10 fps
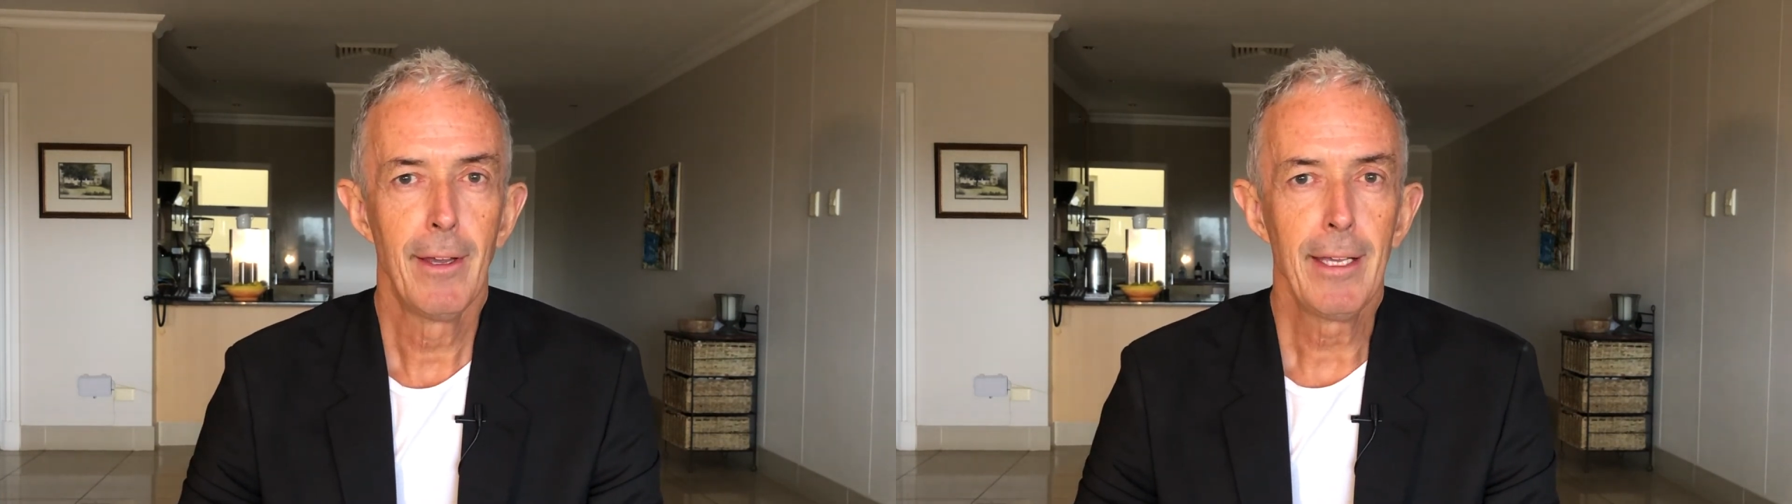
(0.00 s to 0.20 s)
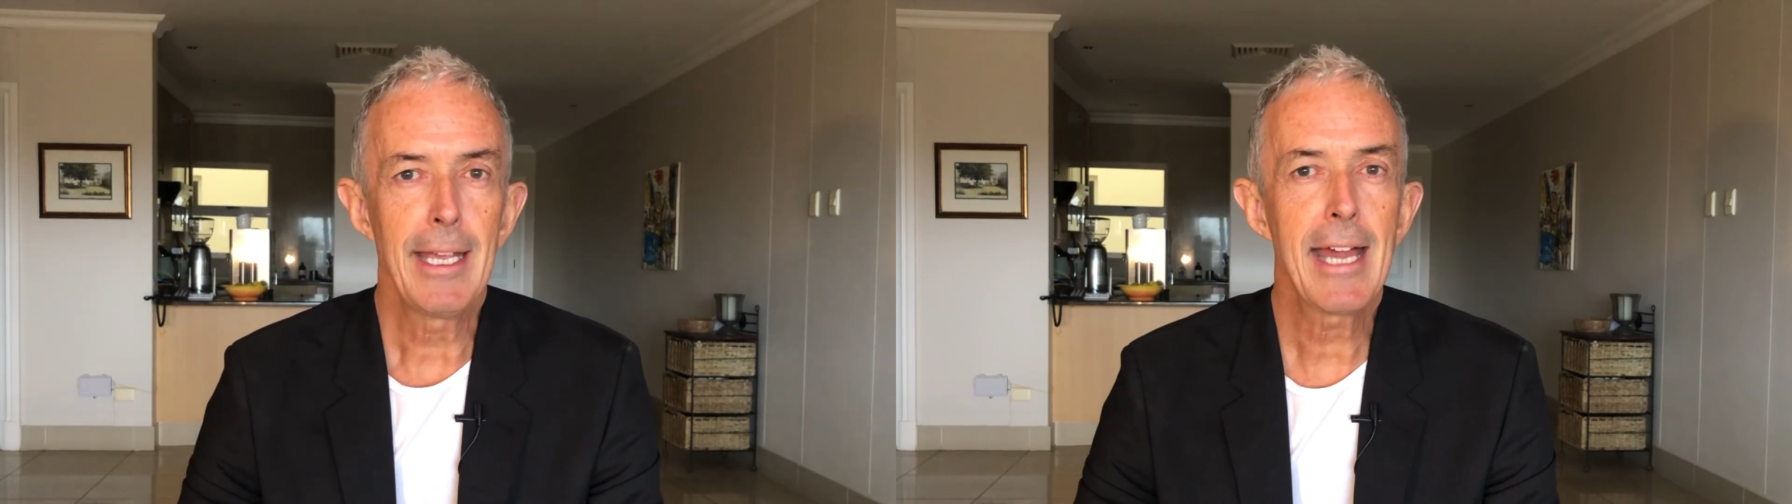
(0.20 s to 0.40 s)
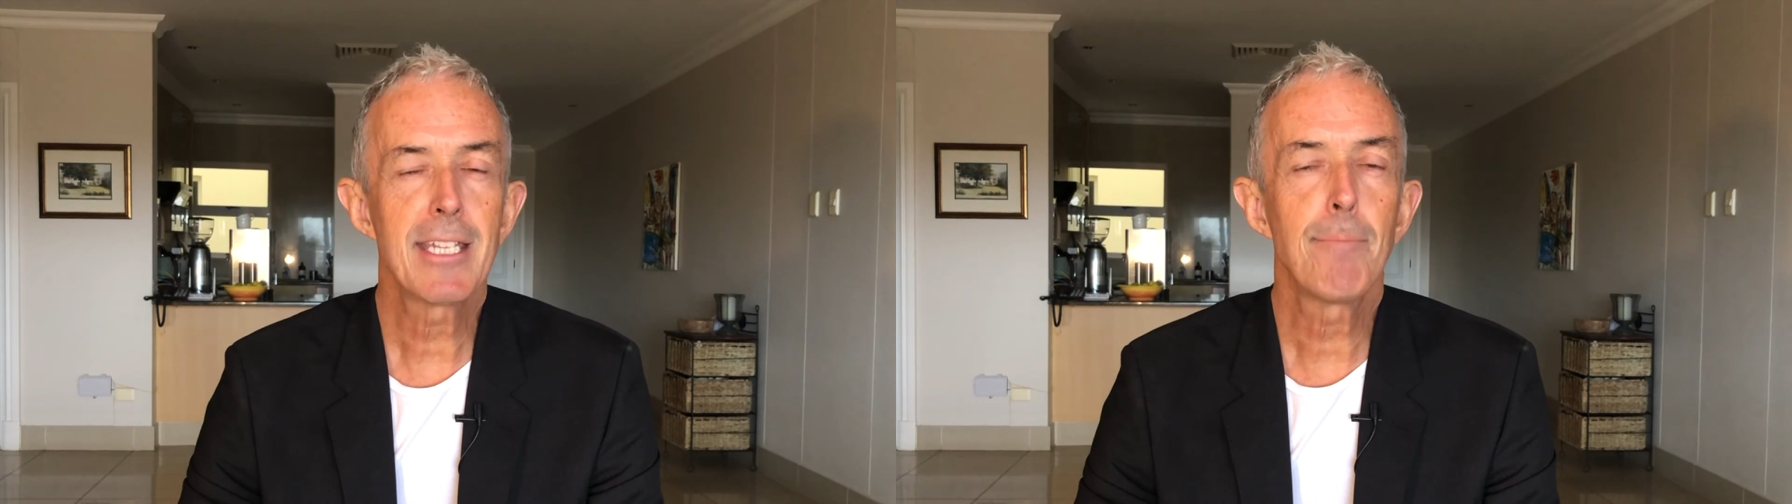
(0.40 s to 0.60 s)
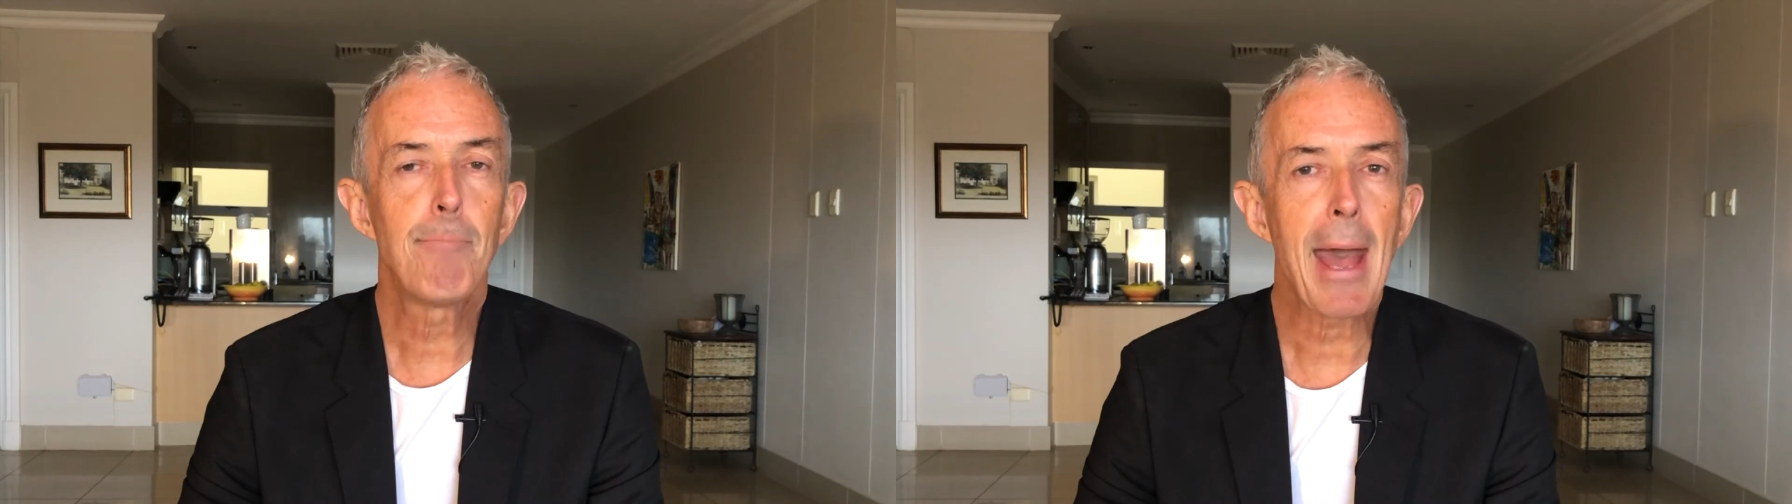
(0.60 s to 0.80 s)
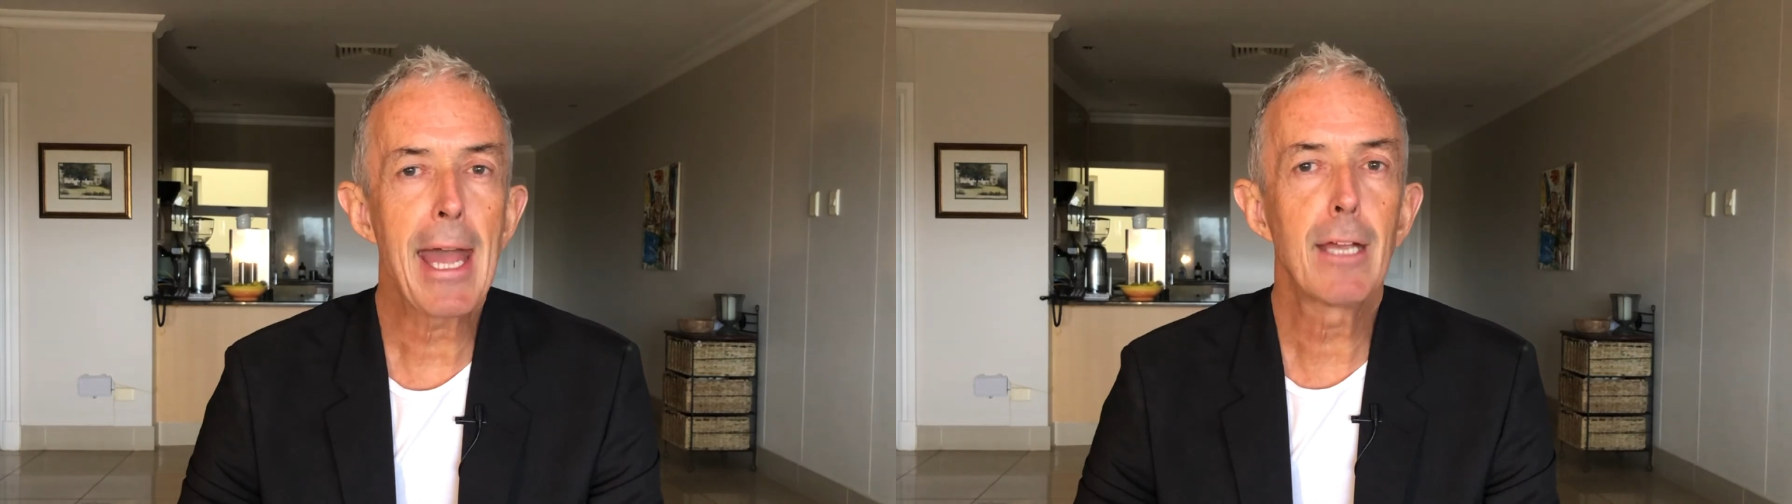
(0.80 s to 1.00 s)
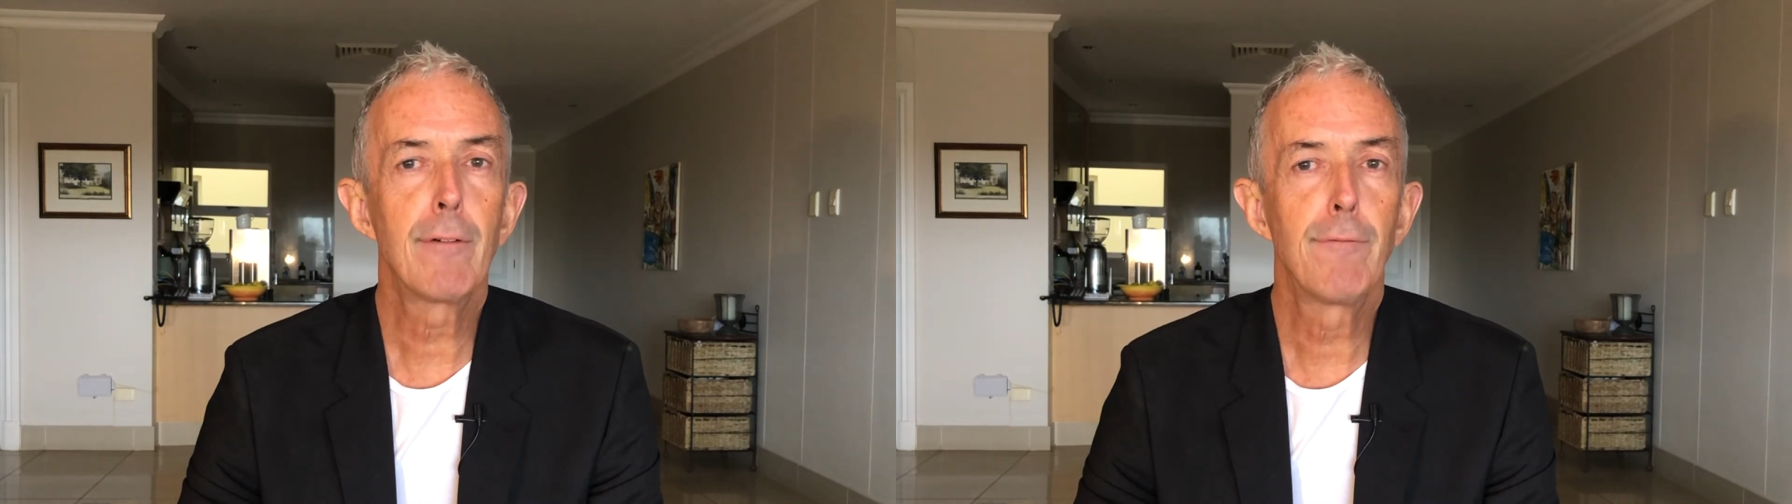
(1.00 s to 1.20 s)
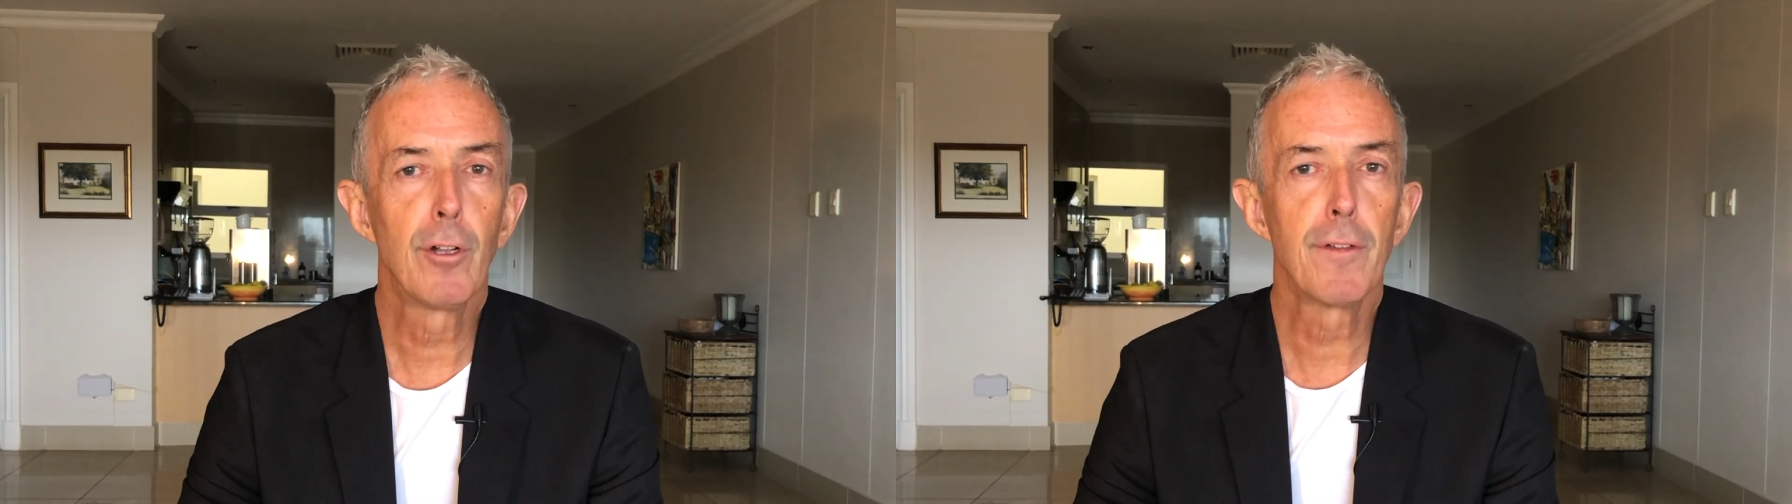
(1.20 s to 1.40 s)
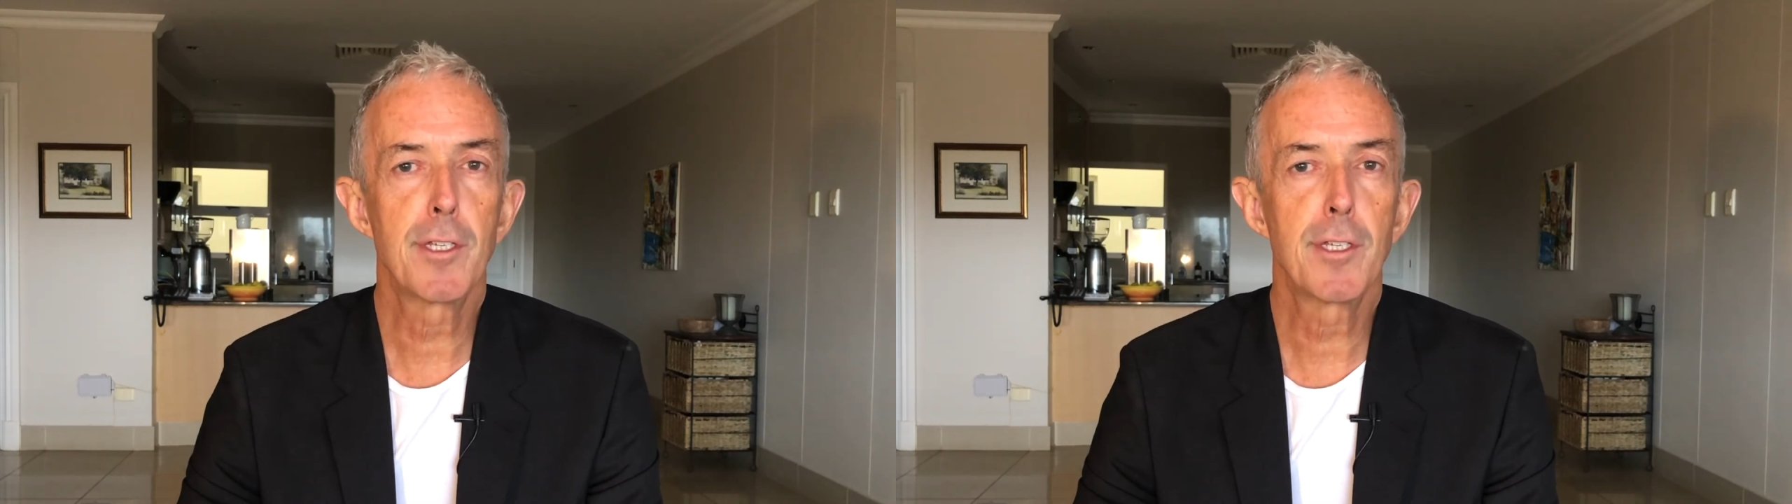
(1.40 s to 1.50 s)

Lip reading: He has a bag full of